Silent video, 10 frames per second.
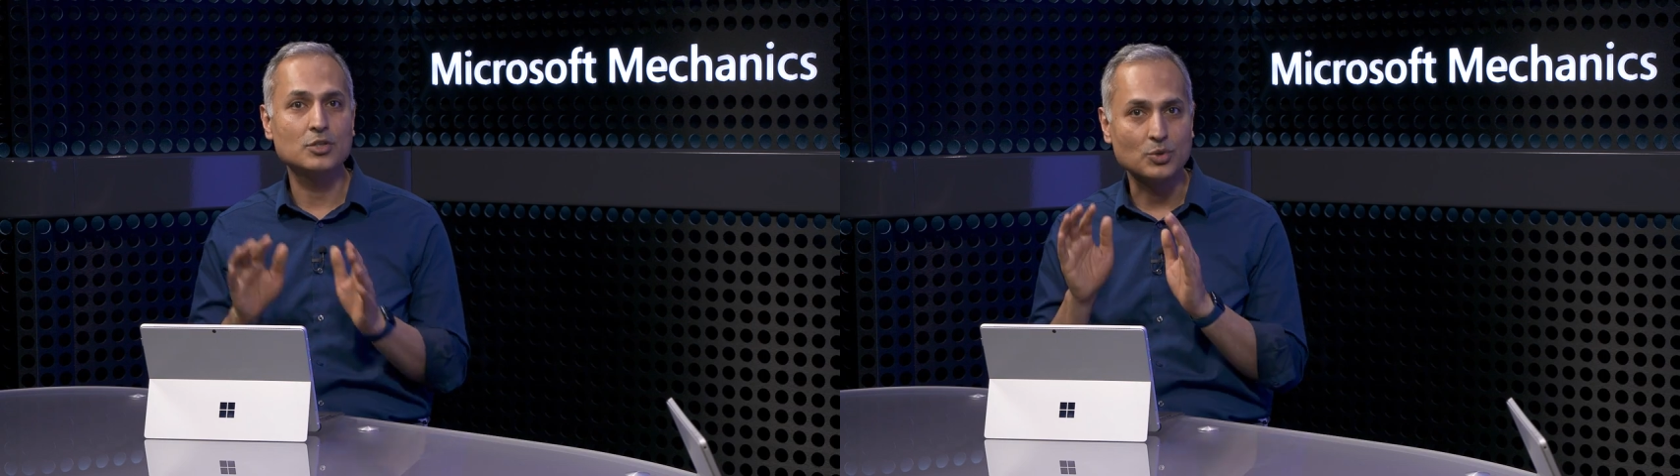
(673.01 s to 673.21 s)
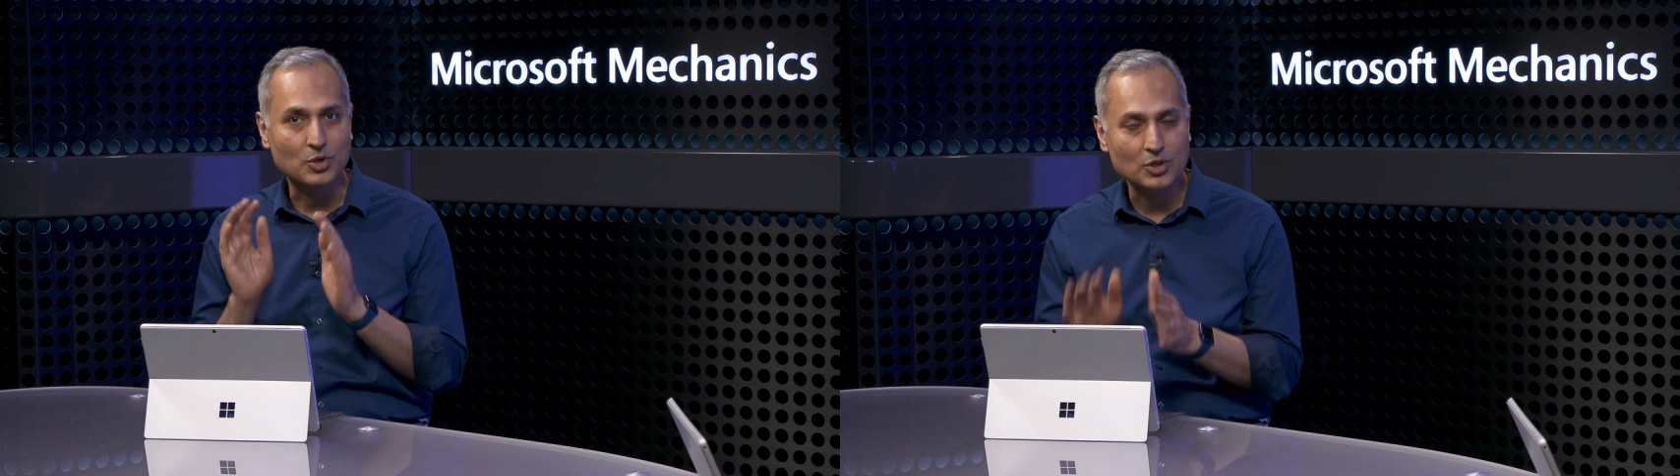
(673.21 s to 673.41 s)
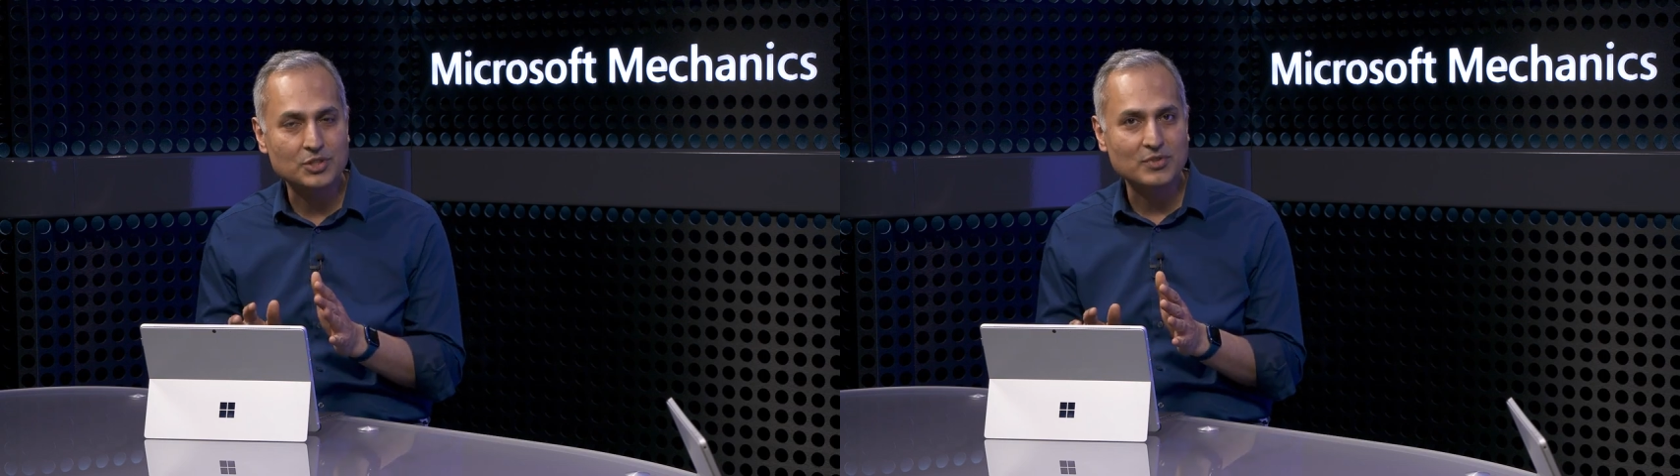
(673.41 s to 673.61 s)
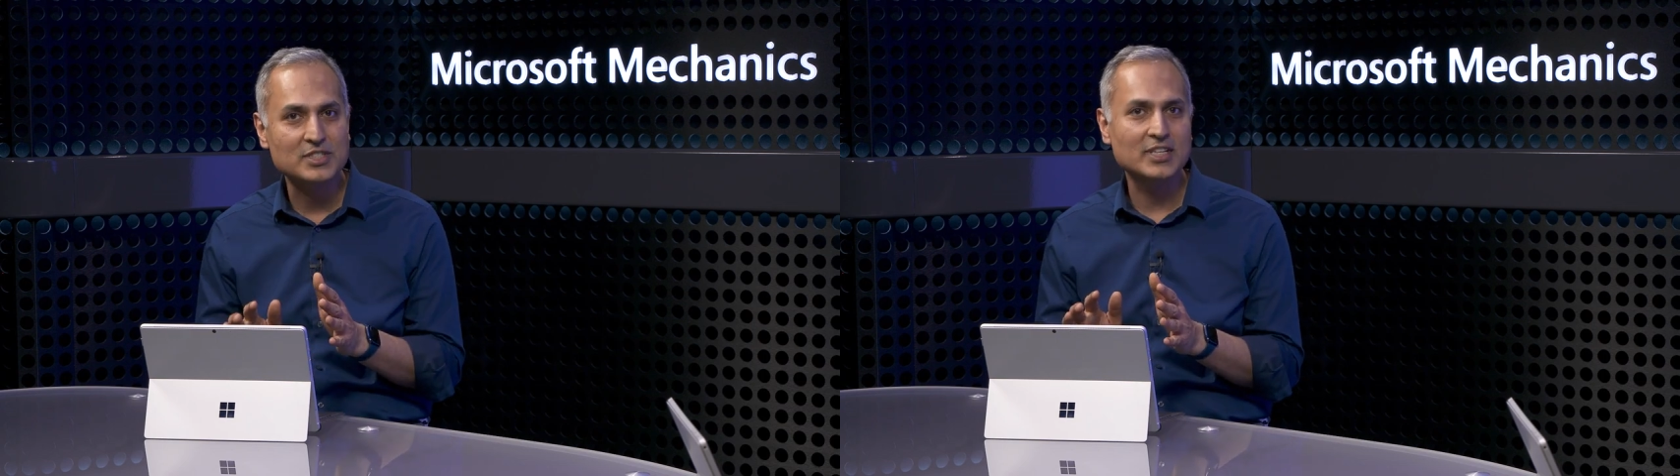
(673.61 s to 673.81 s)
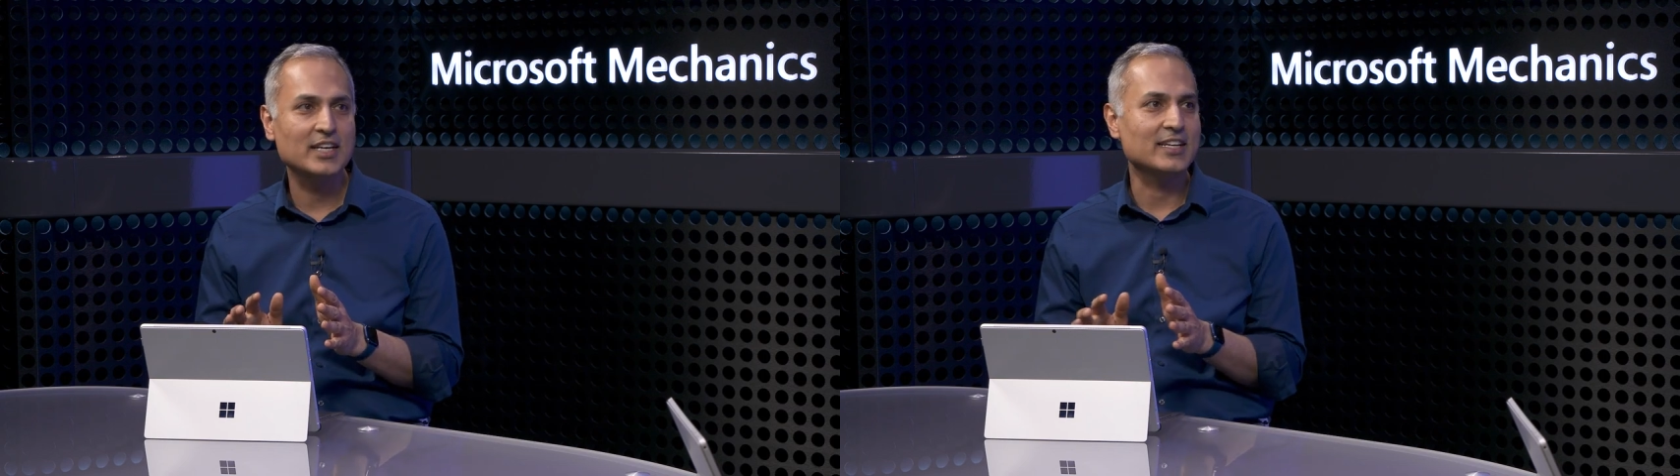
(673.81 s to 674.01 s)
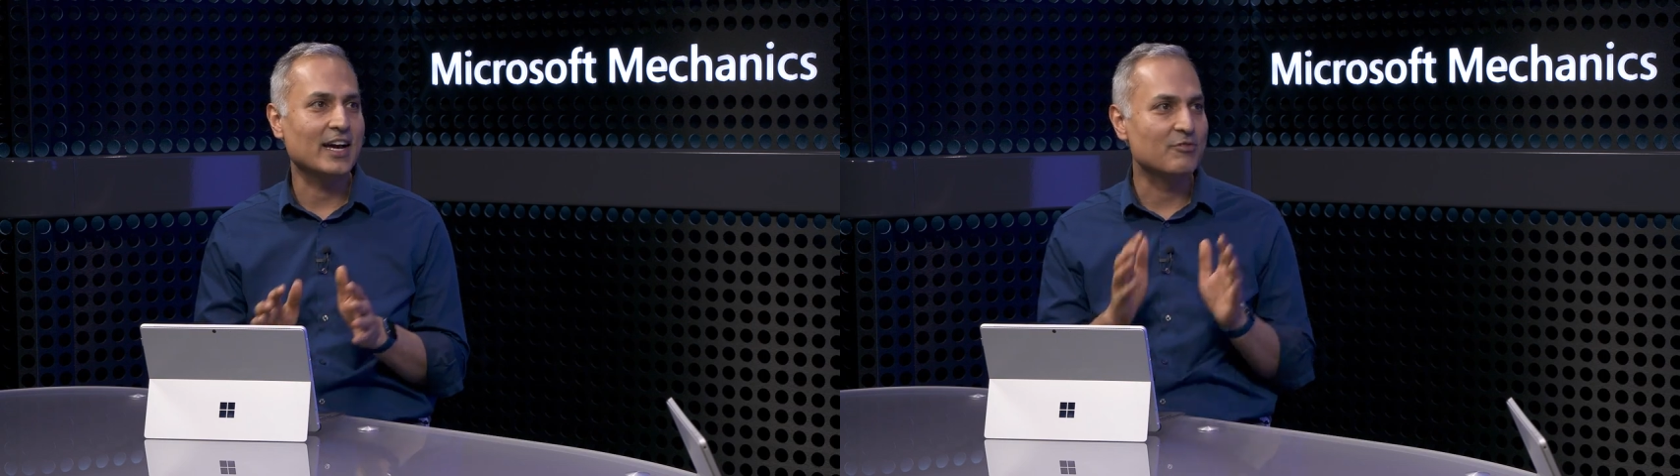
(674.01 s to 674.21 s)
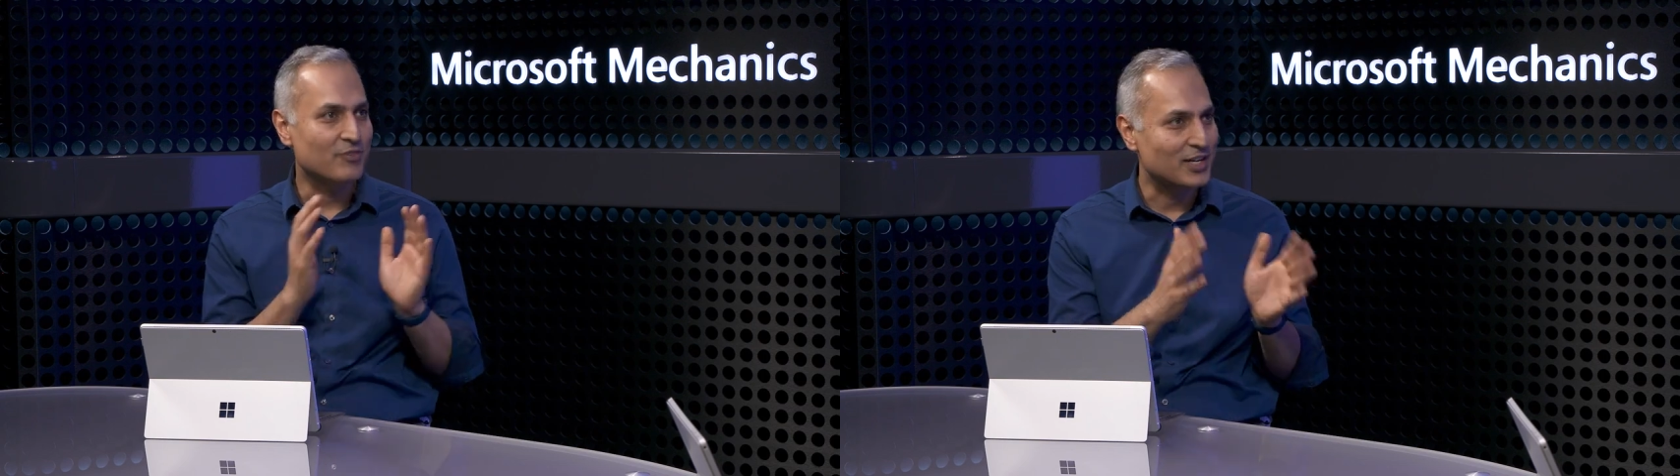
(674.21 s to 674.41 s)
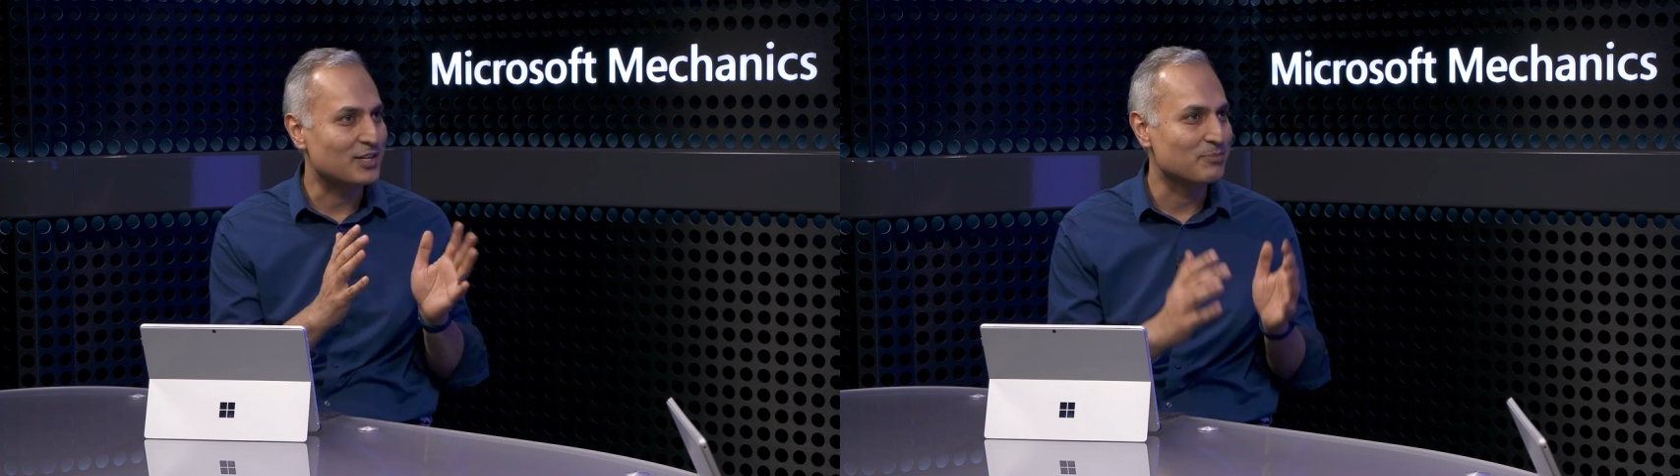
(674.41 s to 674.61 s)
to goods receipt and
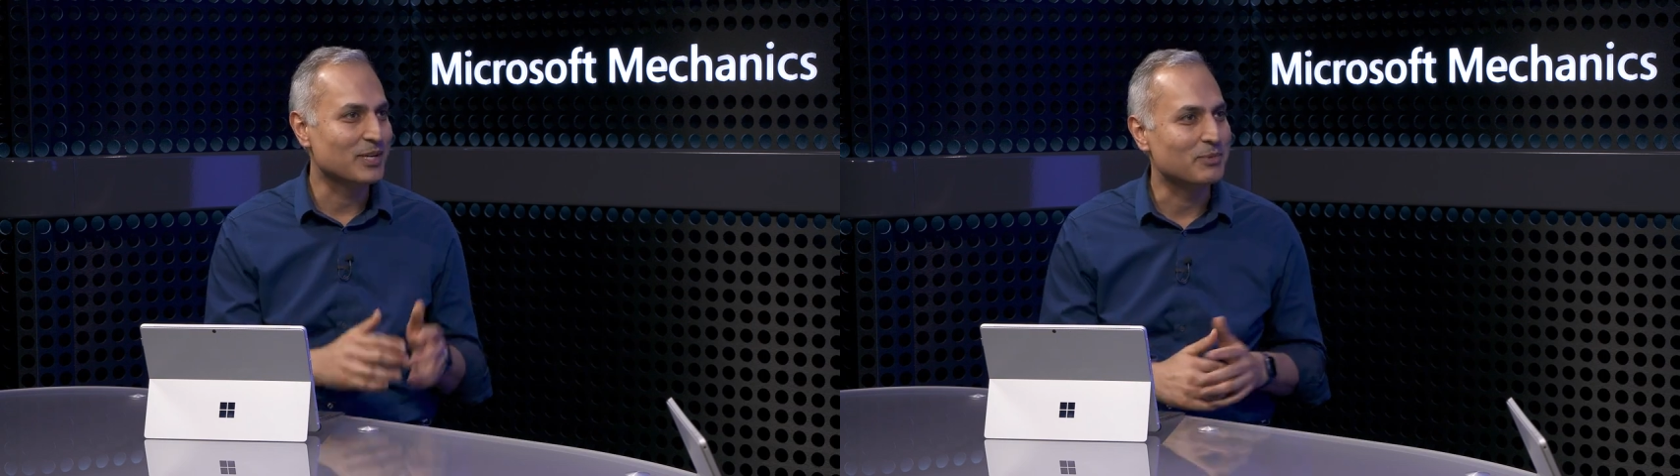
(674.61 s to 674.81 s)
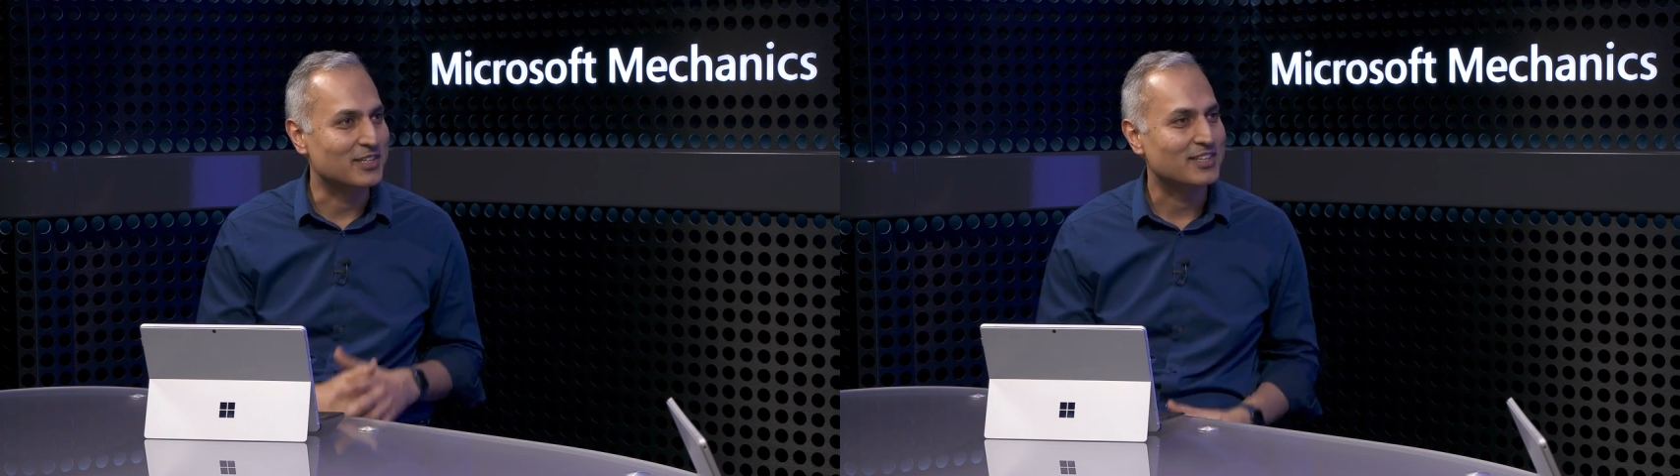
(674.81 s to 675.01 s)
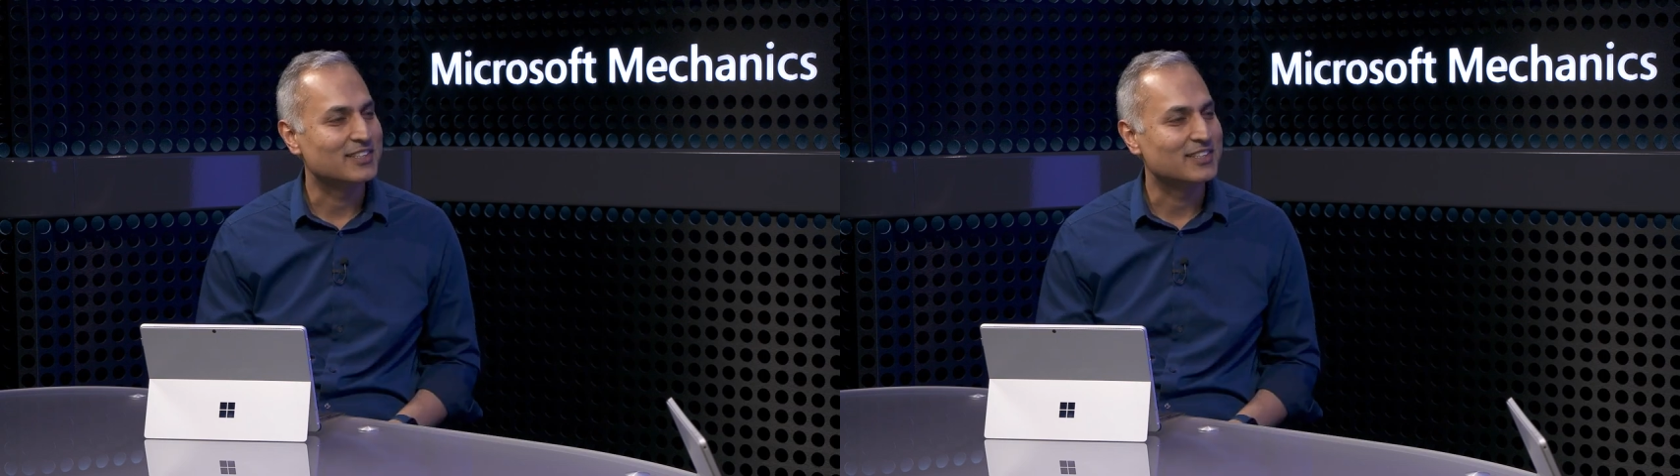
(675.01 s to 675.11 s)
vendor payment.